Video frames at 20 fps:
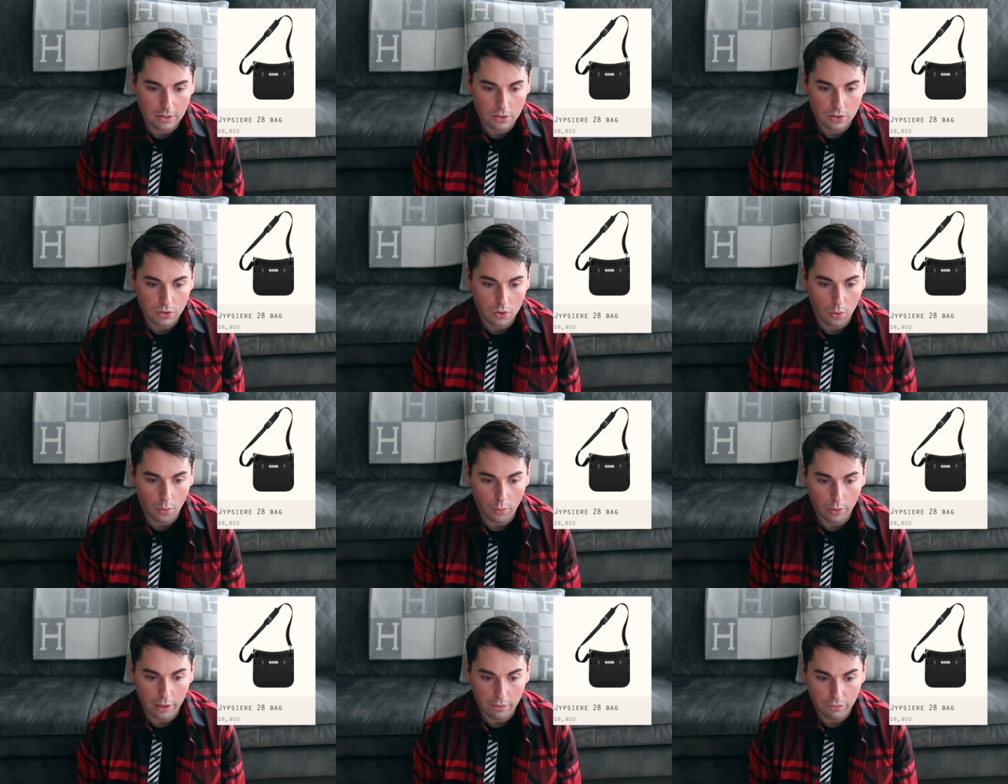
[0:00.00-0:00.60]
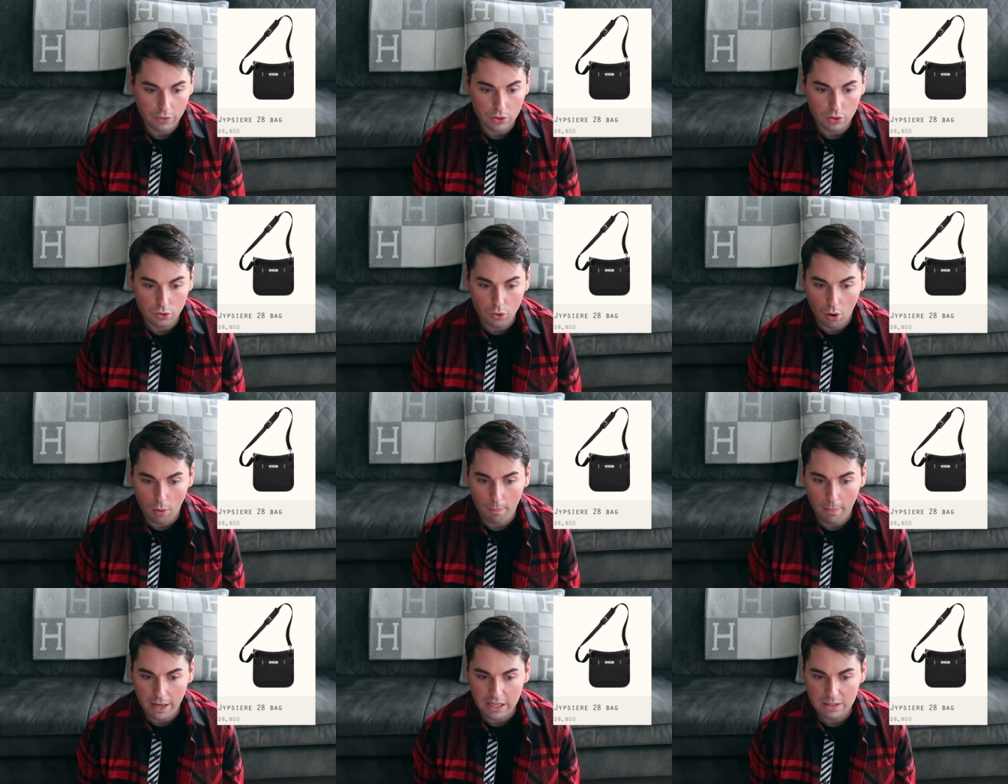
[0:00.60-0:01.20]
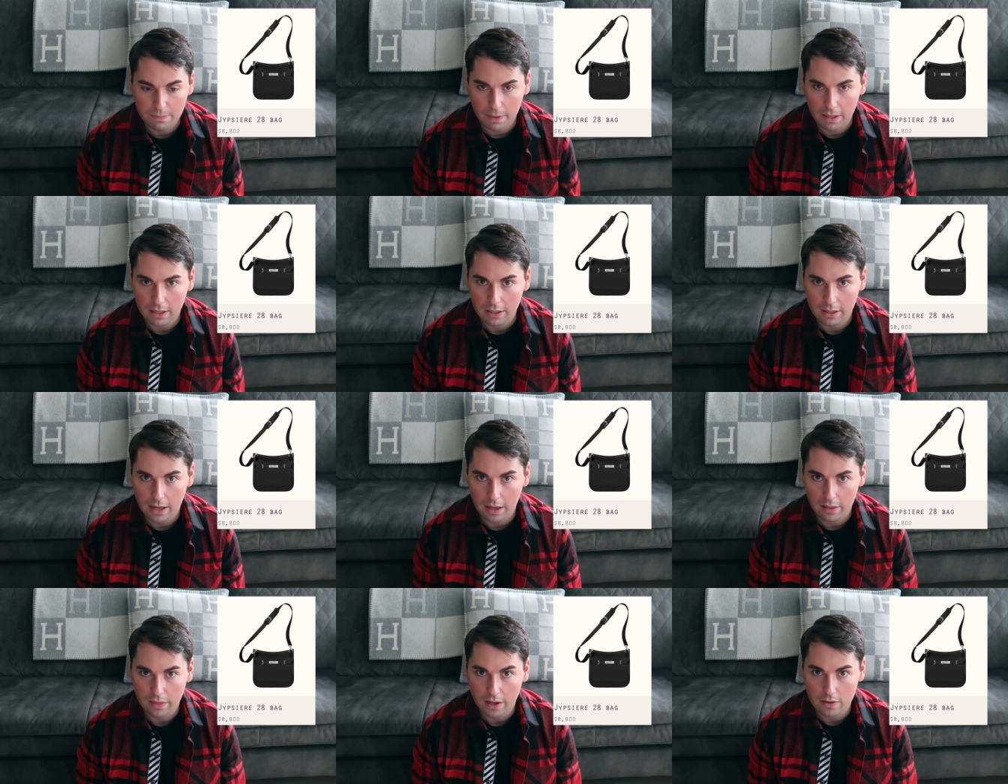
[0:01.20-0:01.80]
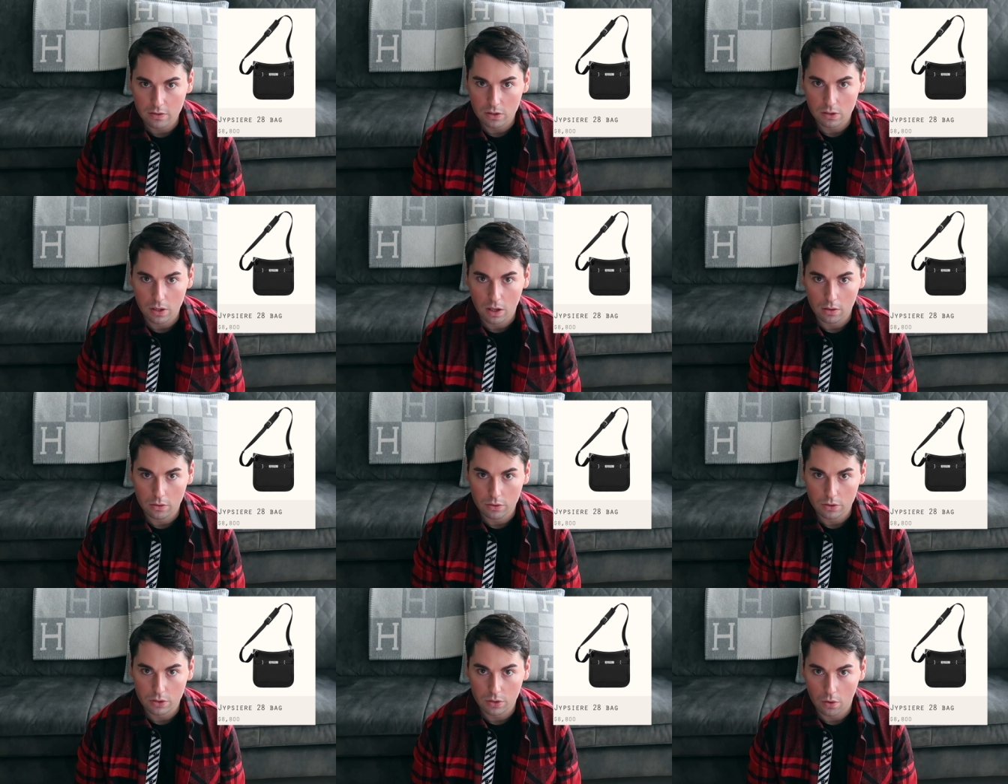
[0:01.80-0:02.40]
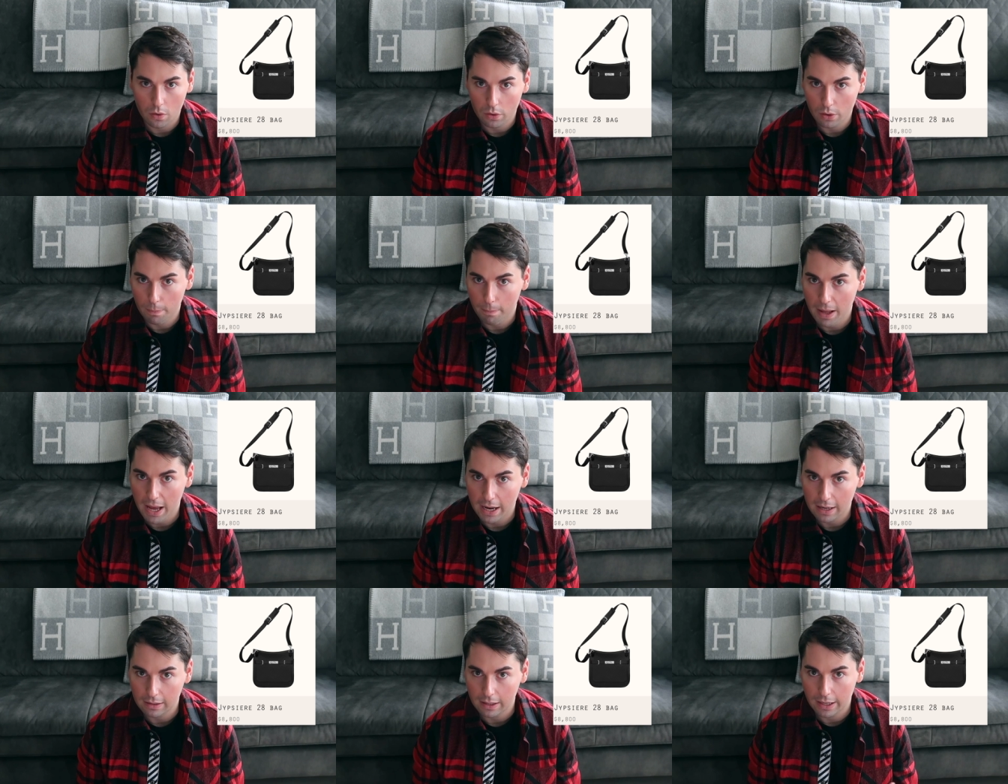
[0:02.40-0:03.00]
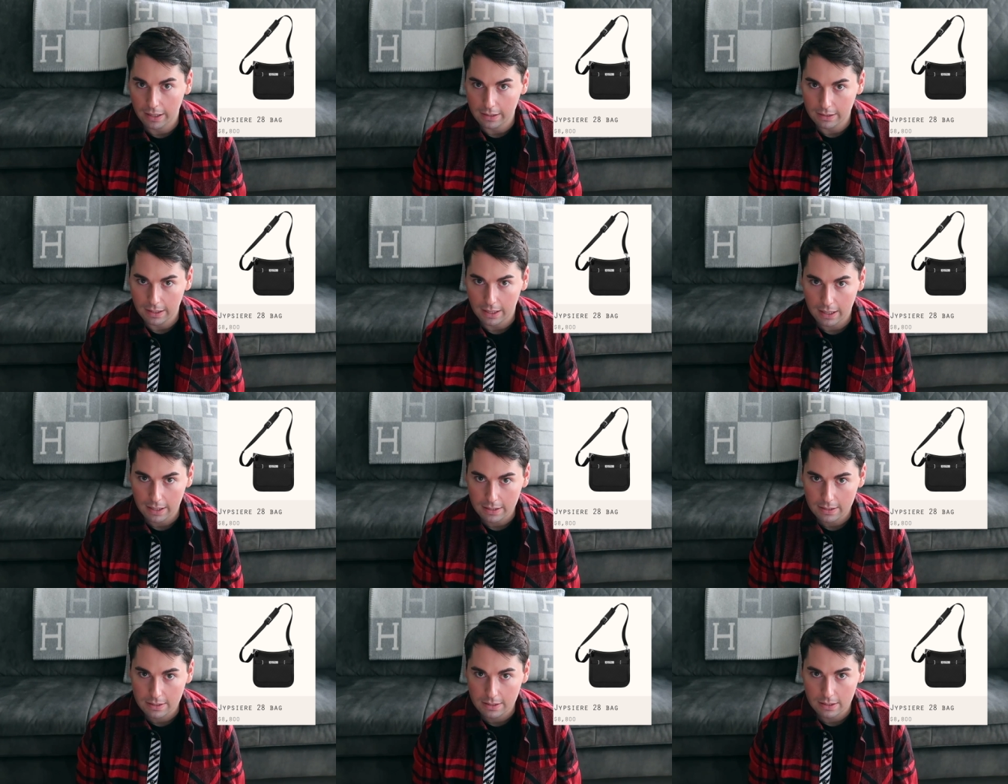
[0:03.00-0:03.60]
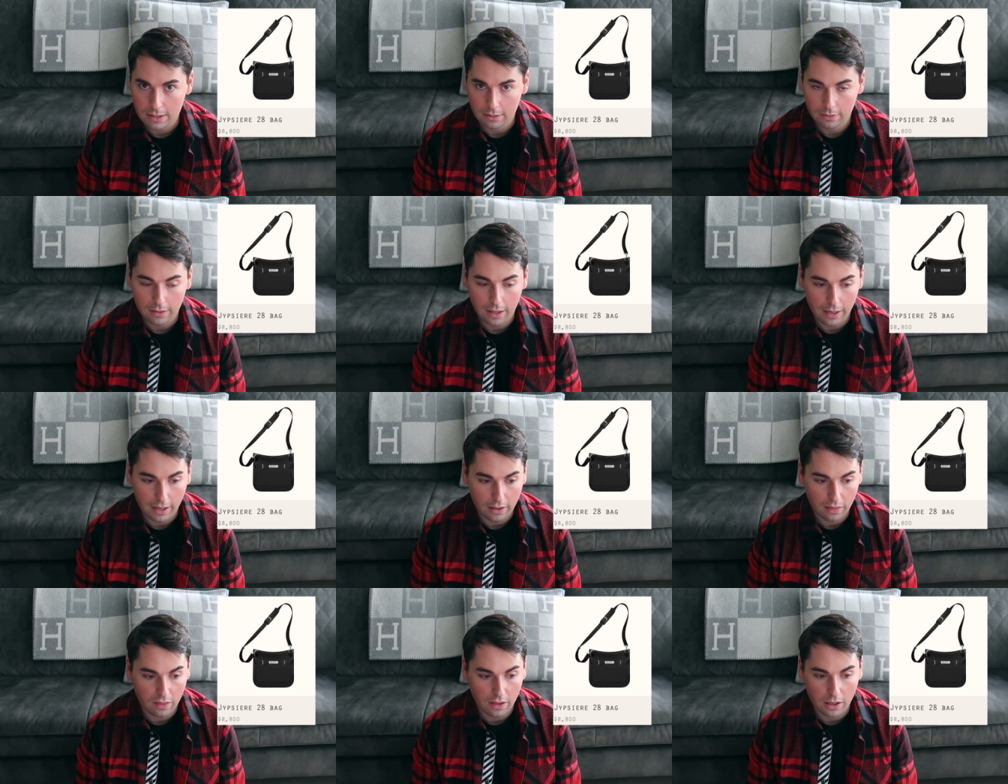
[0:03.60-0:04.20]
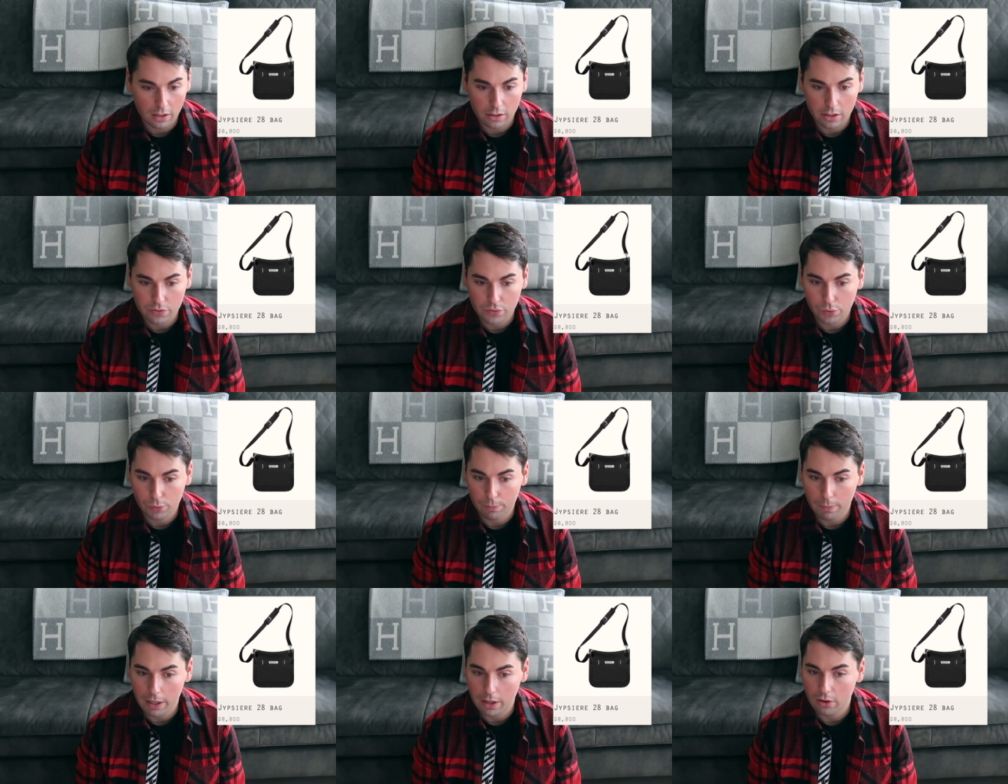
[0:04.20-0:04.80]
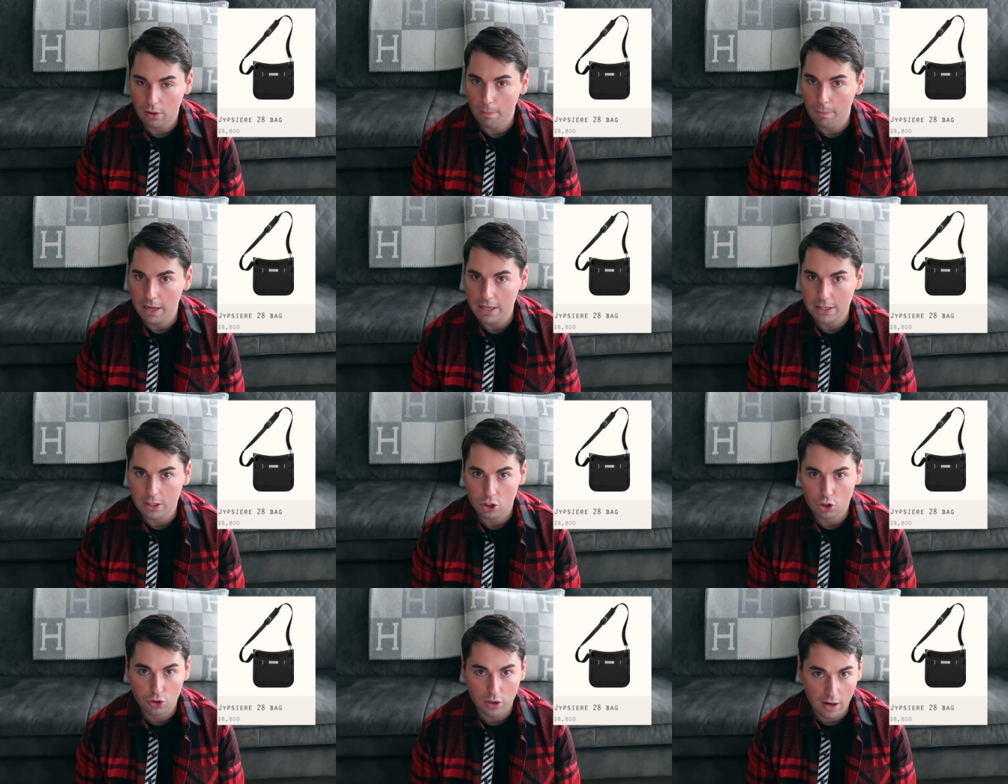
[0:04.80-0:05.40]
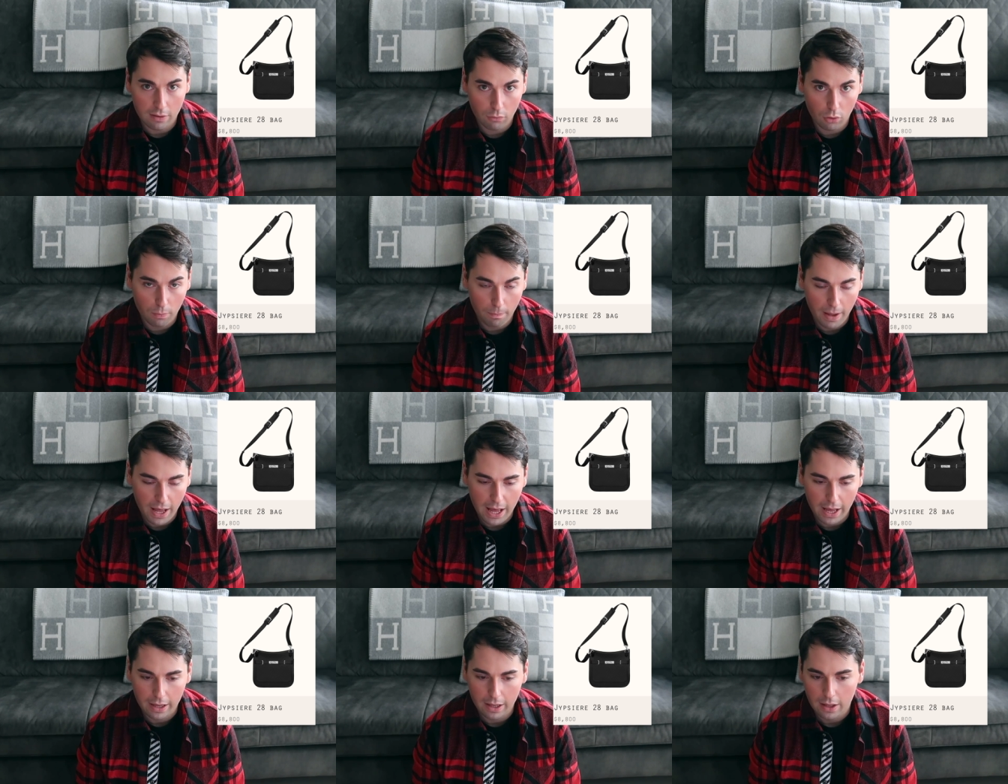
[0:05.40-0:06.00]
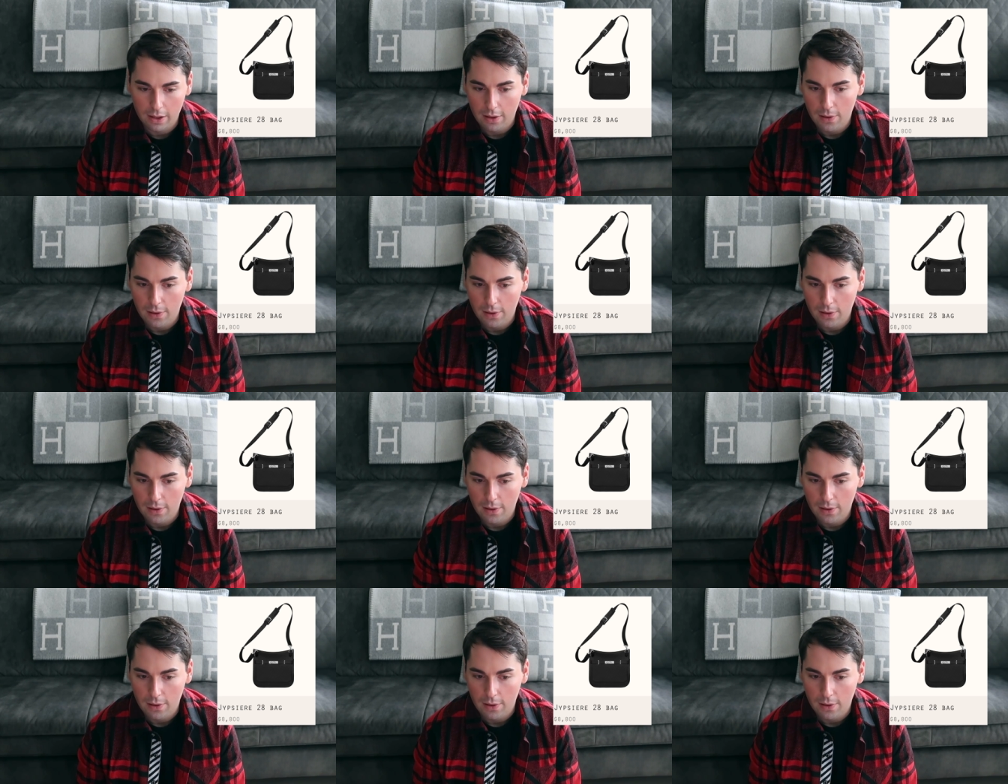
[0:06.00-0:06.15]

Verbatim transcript: So if you don't mind spending $9,000 on a bag like this, then I think this would make an amazing travel bag.